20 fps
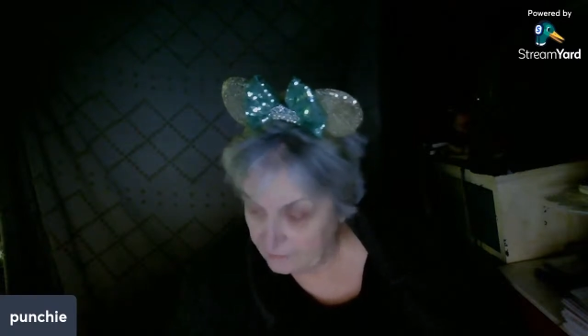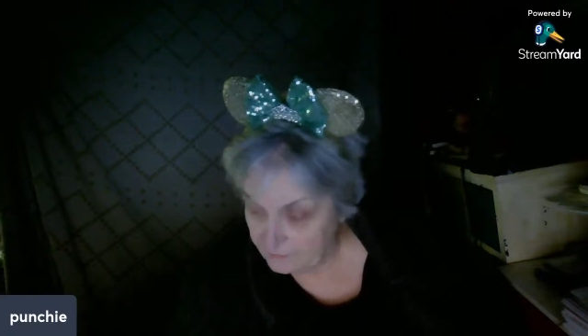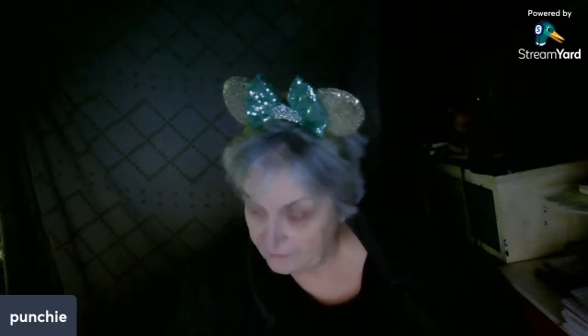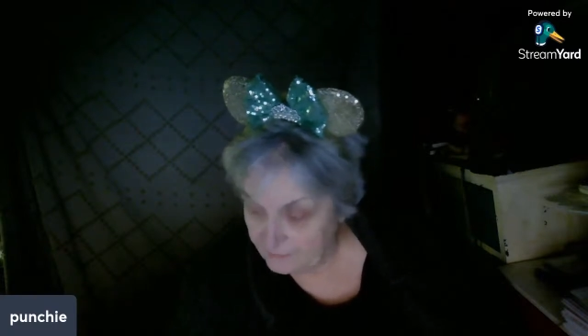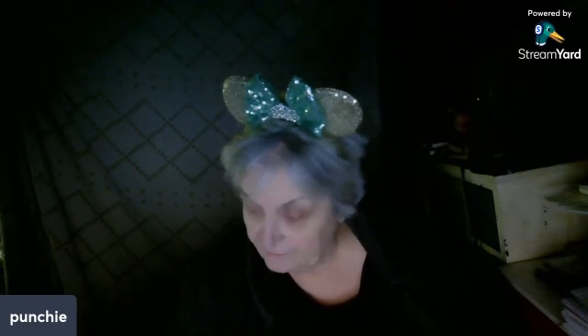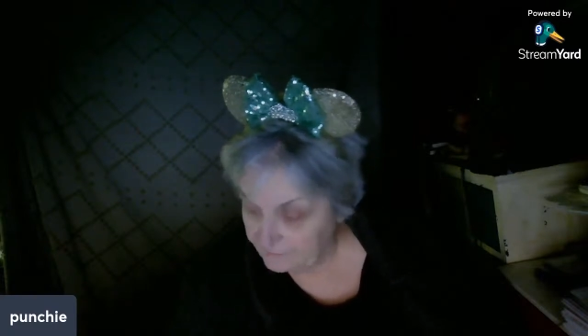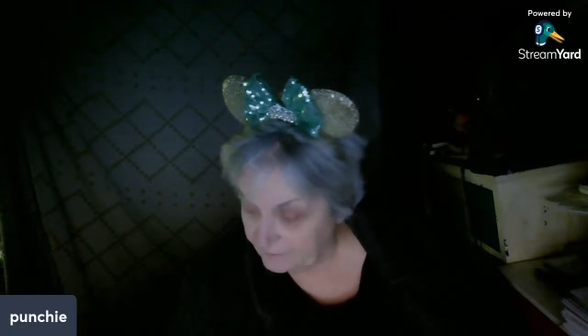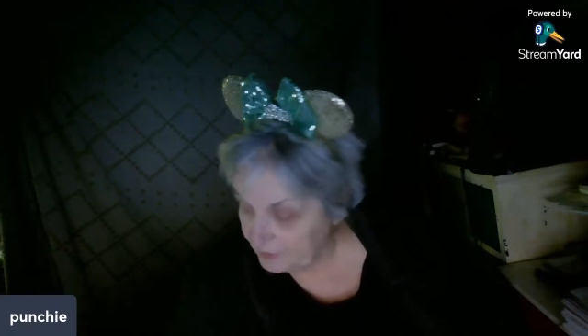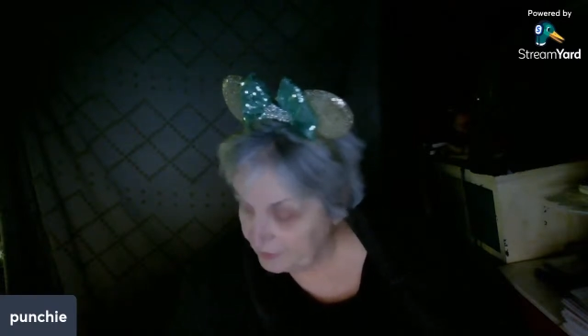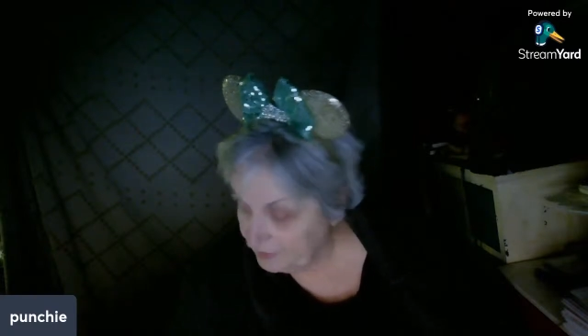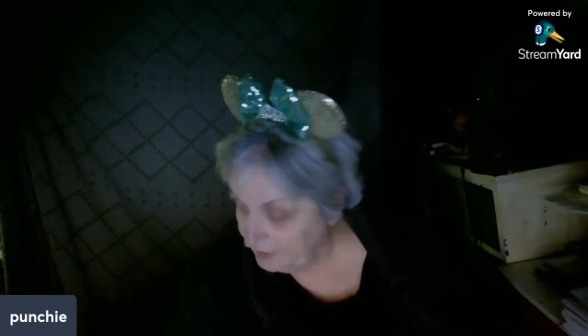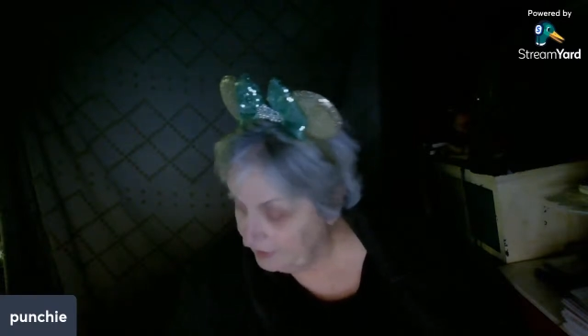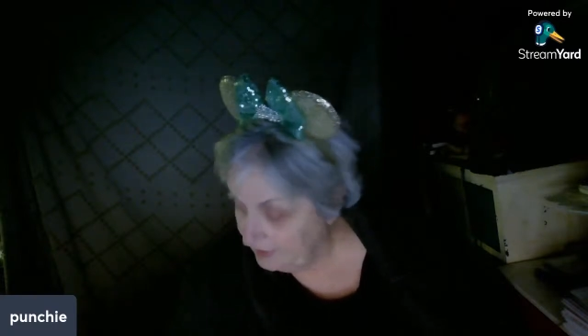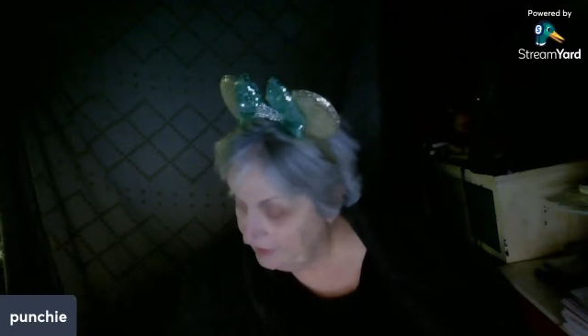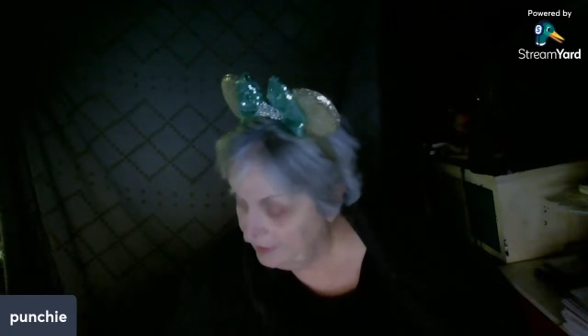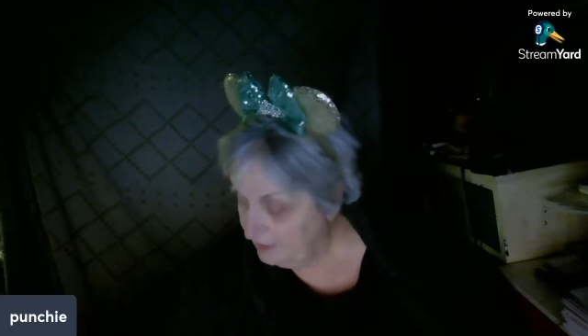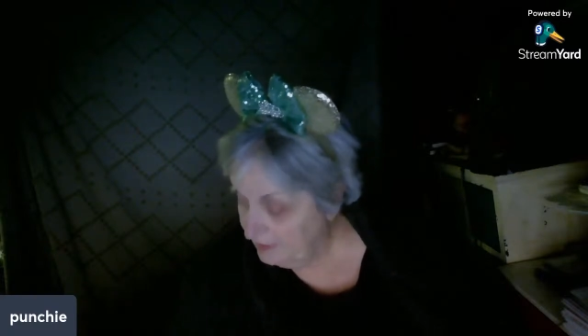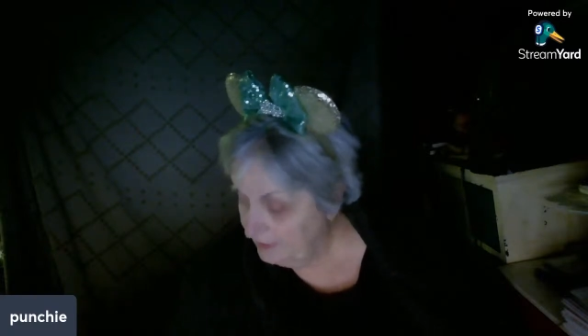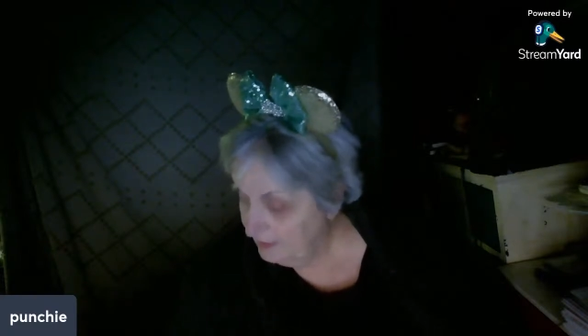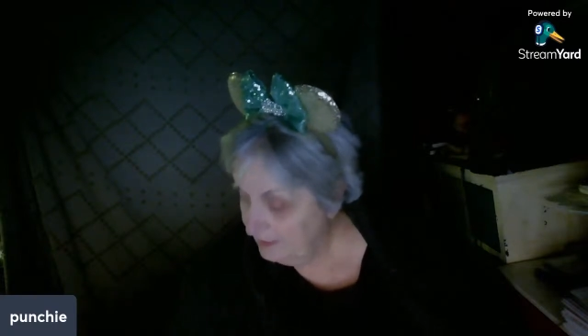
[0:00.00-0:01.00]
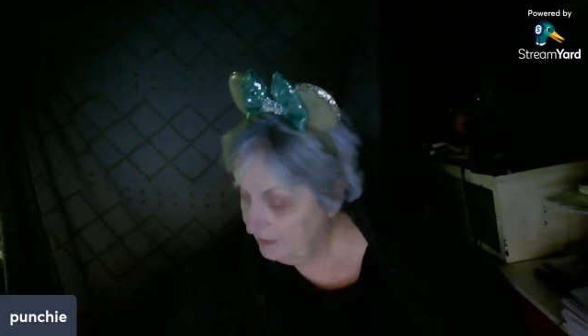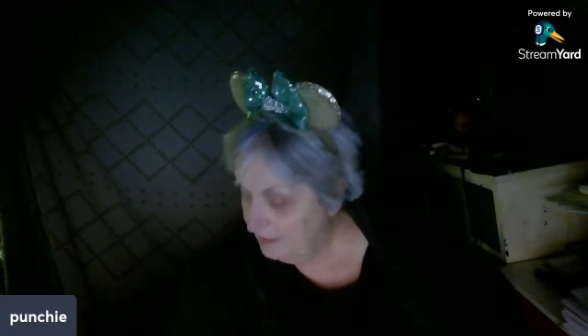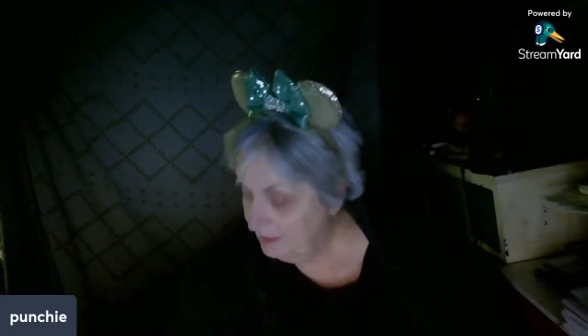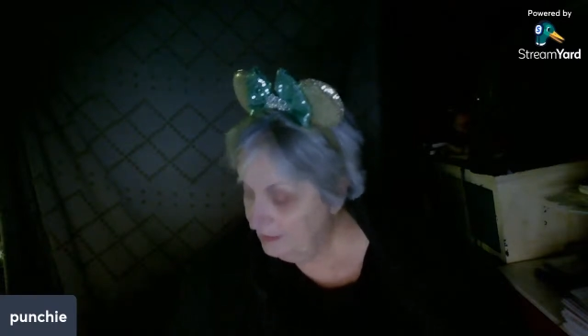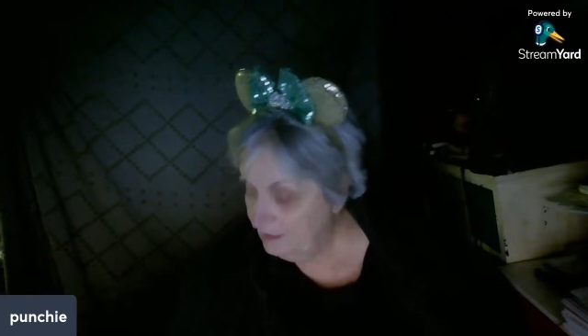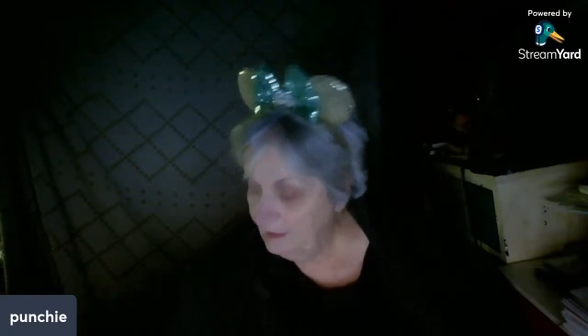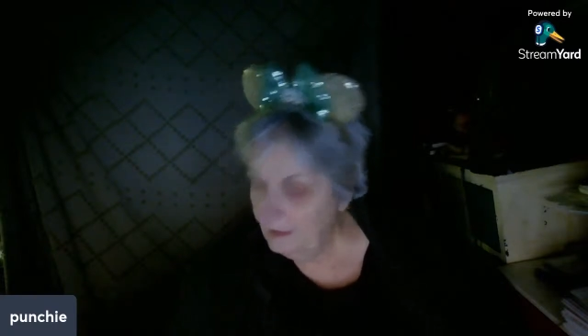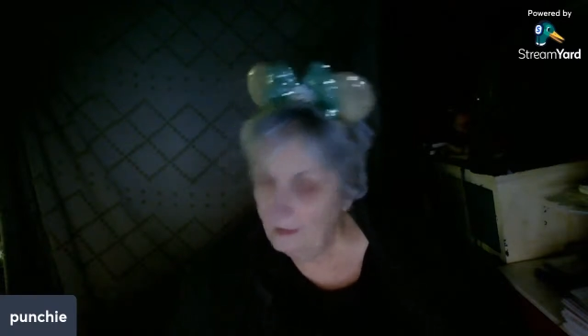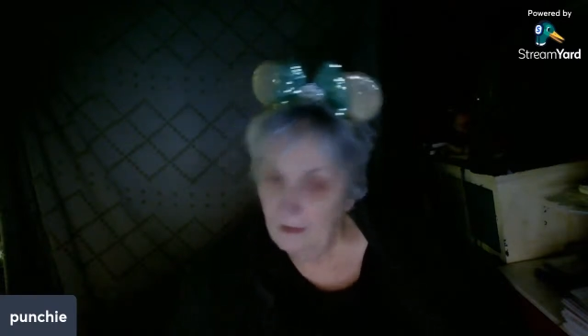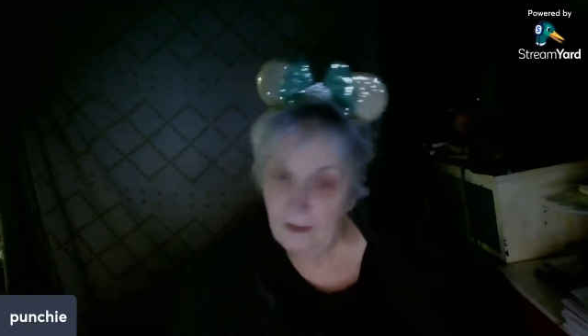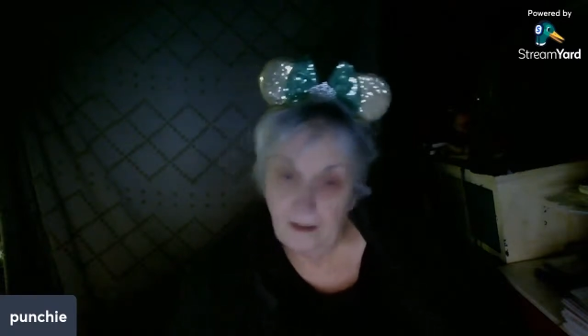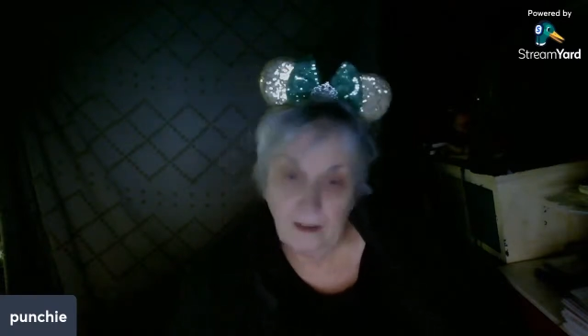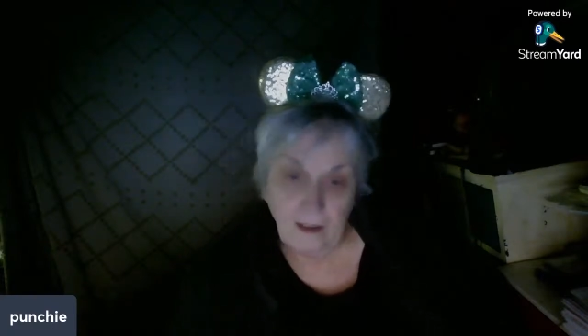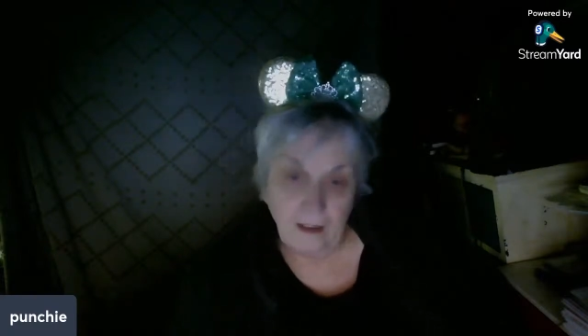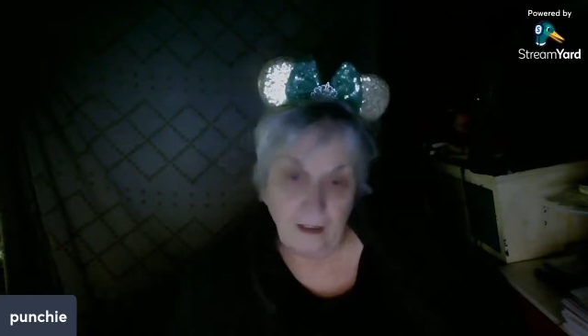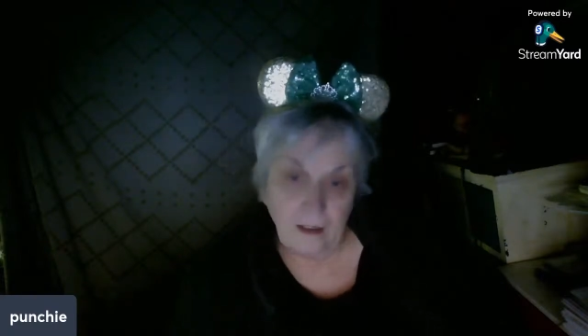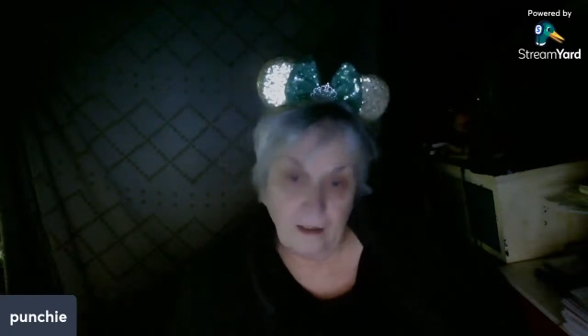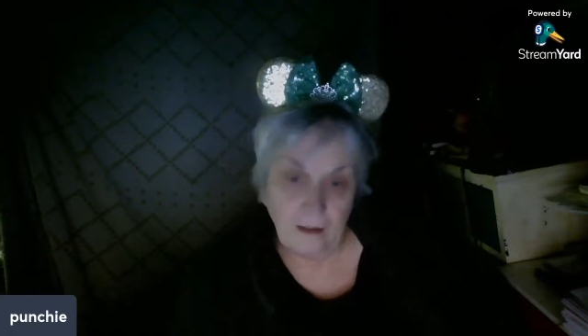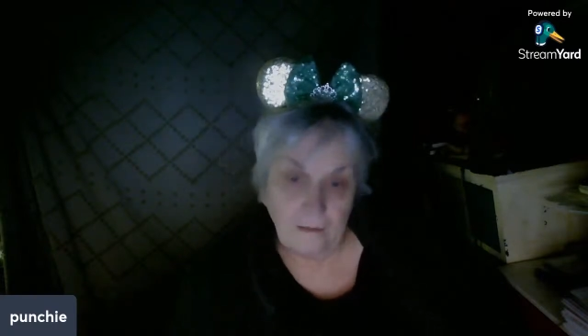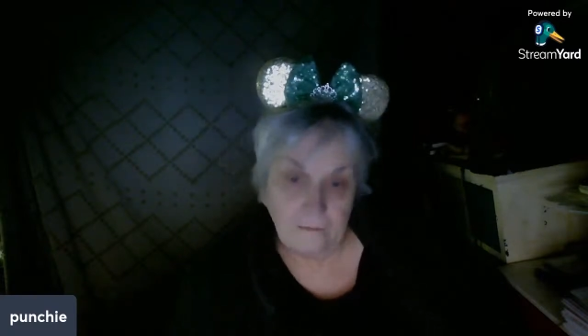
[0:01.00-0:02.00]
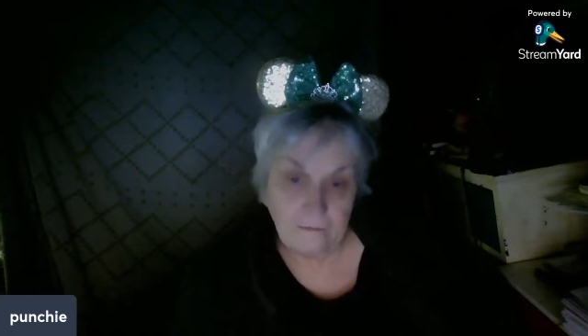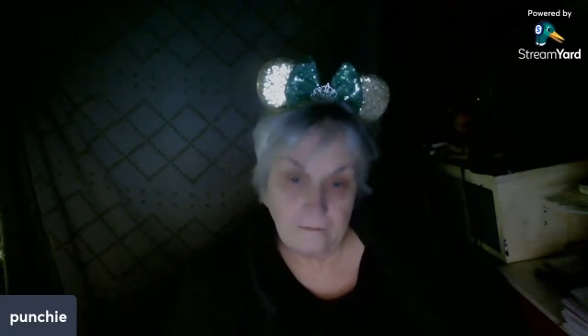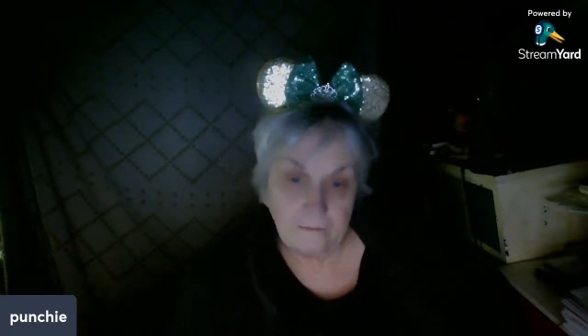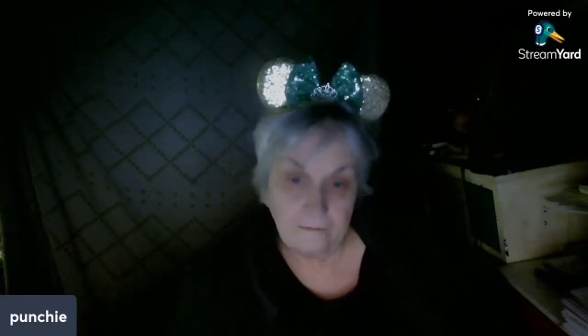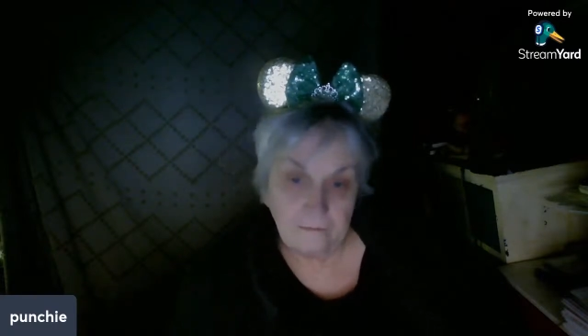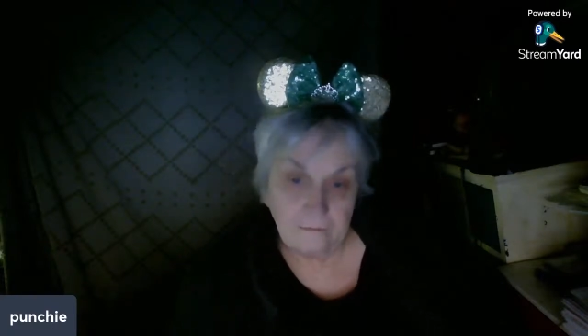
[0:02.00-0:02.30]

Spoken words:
river, I'm